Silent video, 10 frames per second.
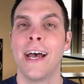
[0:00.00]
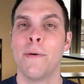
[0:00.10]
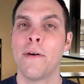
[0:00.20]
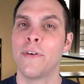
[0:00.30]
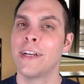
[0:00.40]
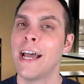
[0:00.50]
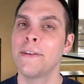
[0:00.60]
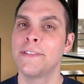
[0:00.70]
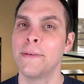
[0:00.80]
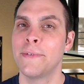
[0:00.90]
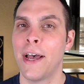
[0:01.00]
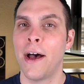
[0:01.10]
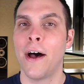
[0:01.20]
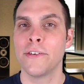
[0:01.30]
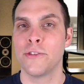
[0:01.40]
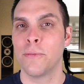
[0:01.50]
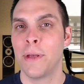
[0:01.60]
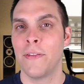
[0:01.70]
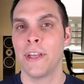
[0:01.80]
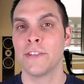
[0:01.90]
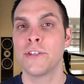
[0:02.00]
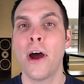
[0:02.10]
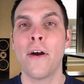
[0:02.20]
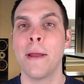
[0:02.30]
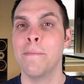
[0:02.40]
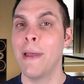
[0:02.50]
However, it now seems that Australopithecus garhi